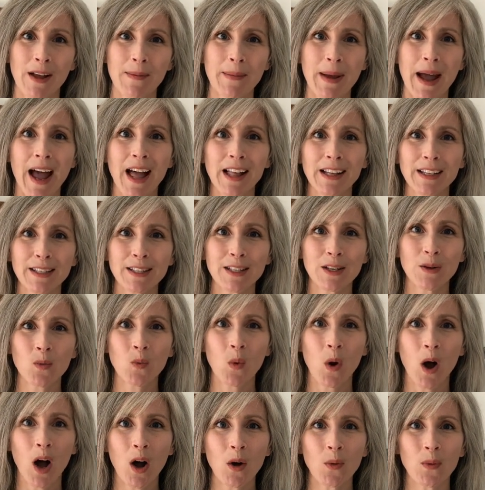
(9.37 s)
I'm Alyson
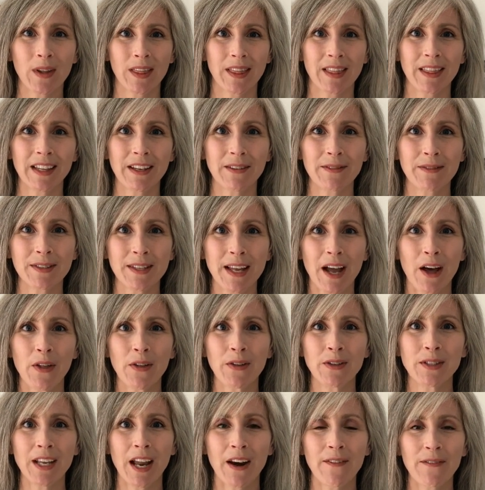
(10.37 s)
Wahl with Live
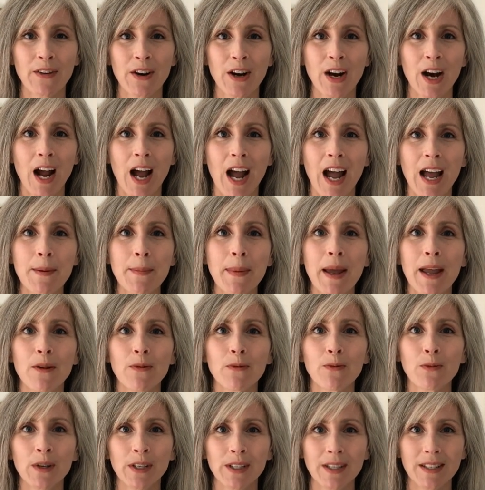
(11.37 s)
South Denver. I'm a
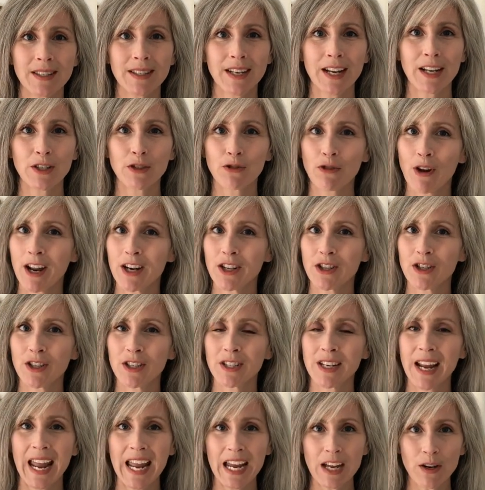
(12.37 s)
real estate
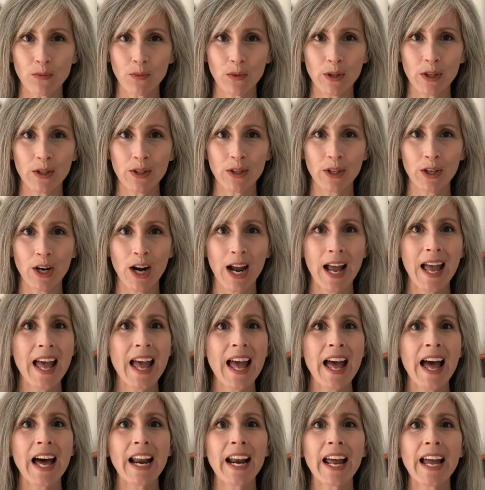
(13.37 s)
strategist and realtor,
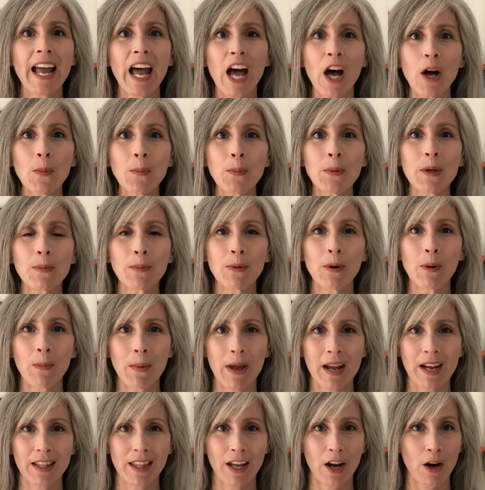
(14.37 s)
and I help people
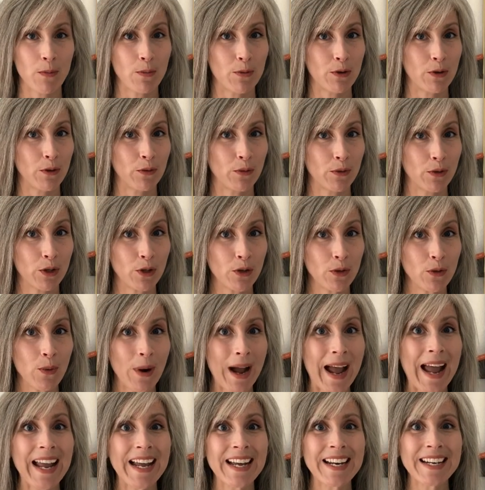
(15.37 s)
make their move
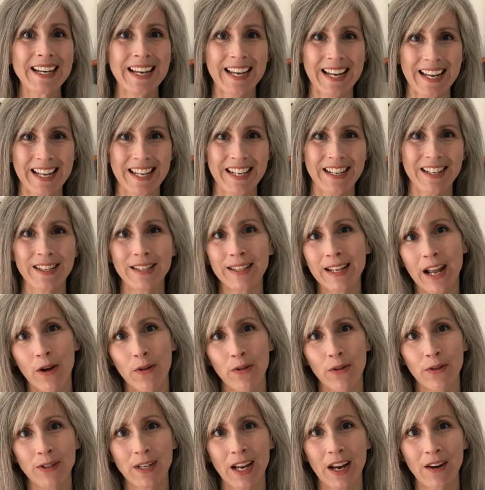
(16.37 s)
to and in
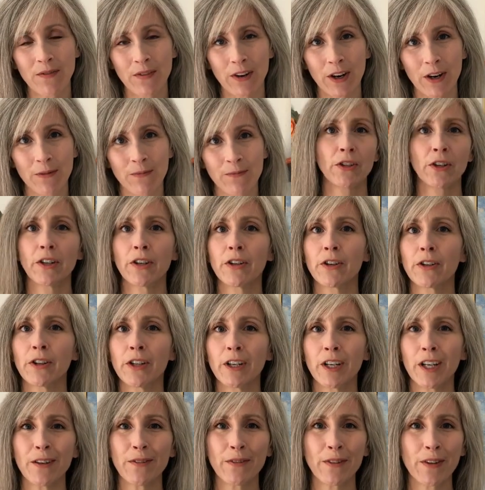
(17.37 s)
South Denver. So you're
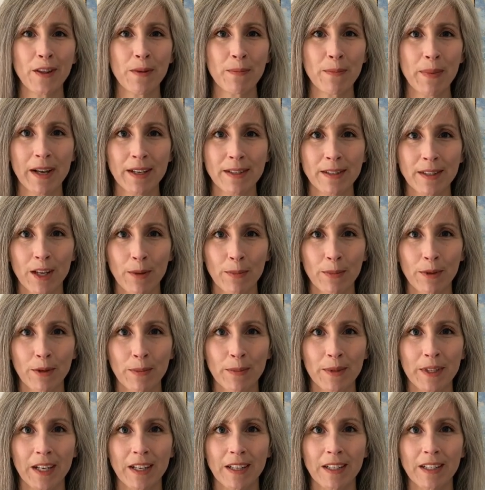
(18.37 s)
looking for the best
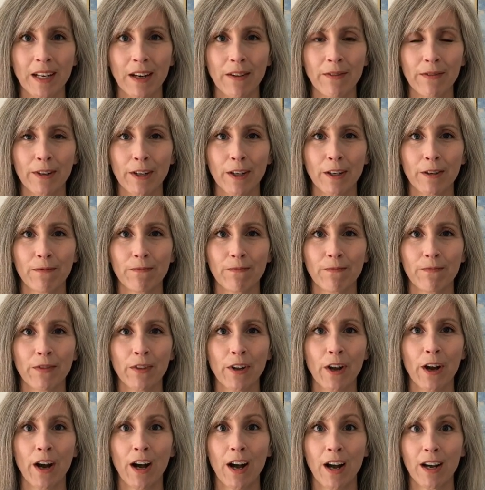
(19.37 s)
suburbs in Denver.
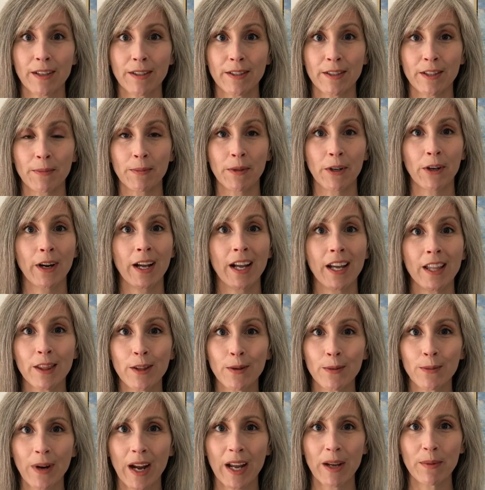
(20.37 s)
Awesome, you're in
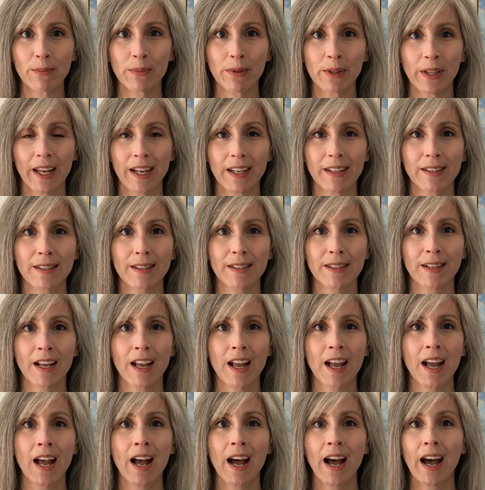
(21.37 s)
the right place.
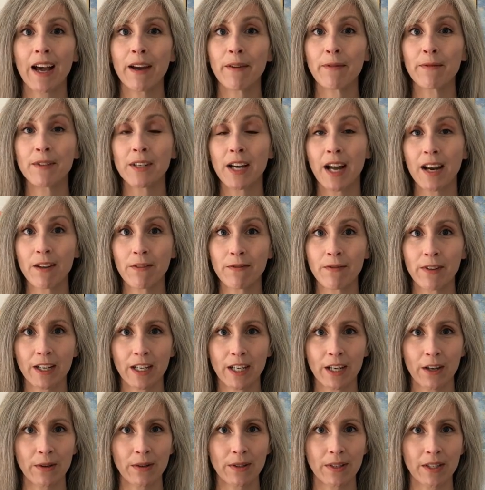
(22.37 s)
I've done a
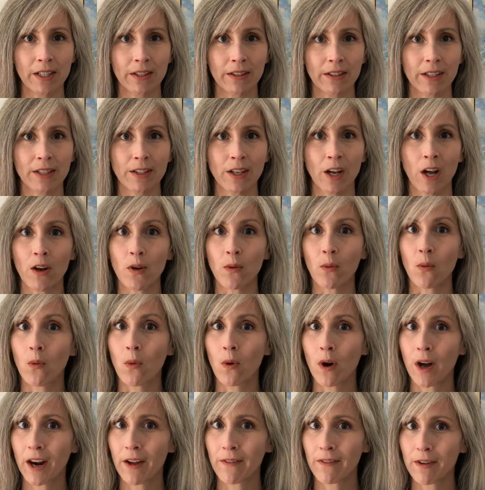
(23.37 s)
video series on
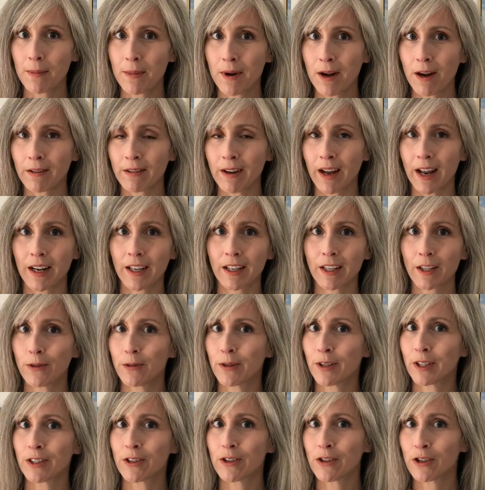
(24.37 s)
one of them already. You
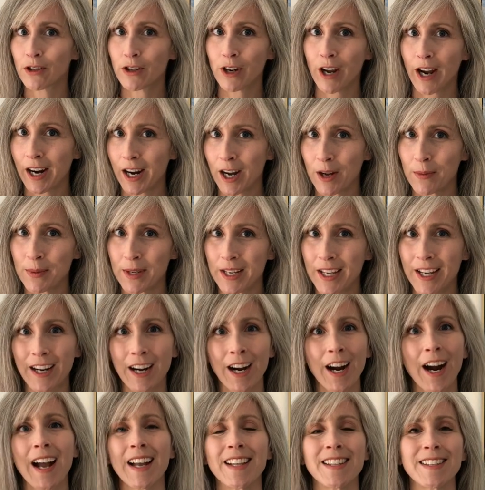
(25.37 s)
can check up
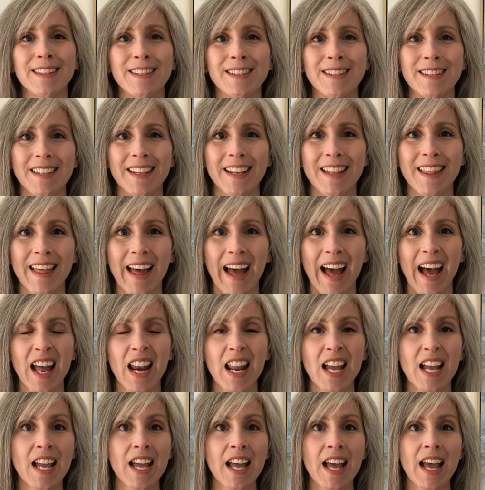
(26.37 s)
here and see
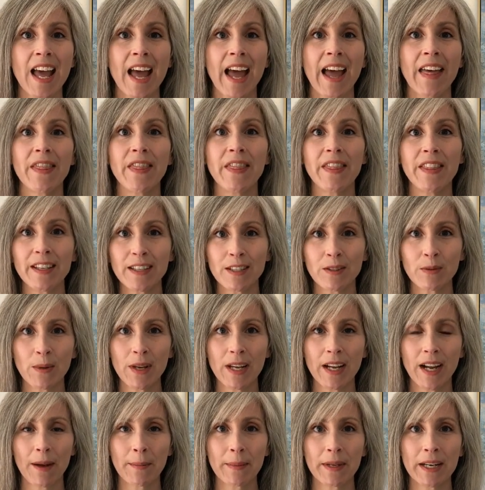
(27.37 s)
that. And this
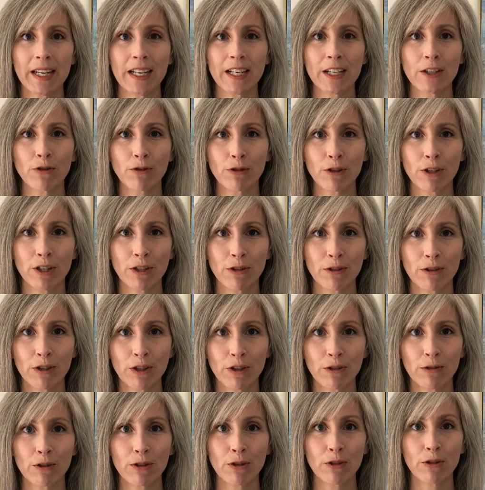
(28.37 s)
week I'm going to introduce
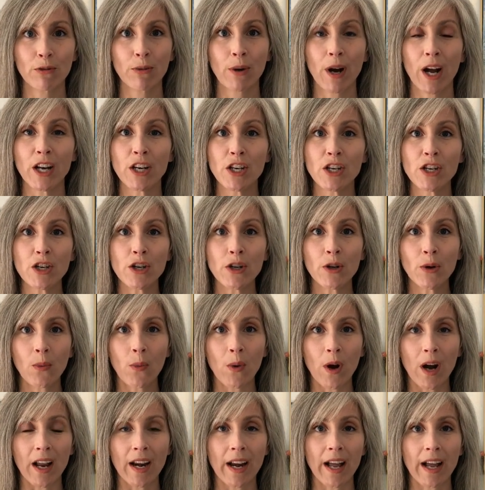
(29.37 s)
you to a new
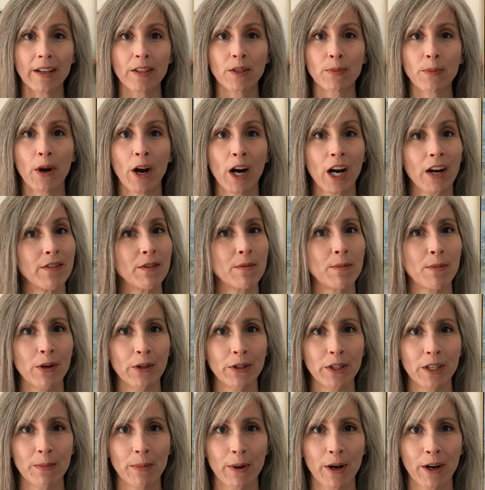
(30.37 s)
one as part of a
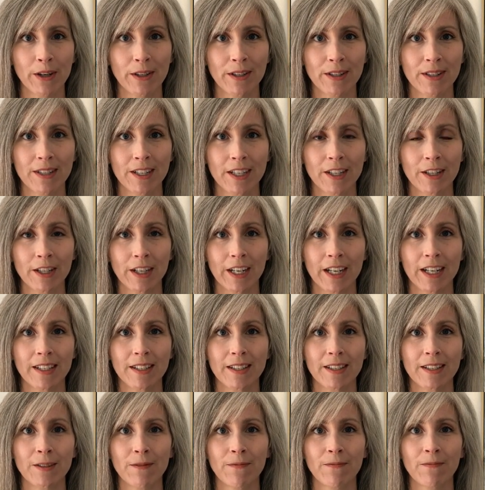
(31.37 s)
multi-part
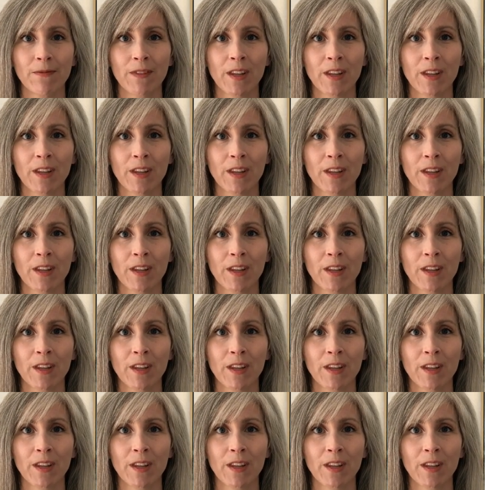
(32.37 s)
series.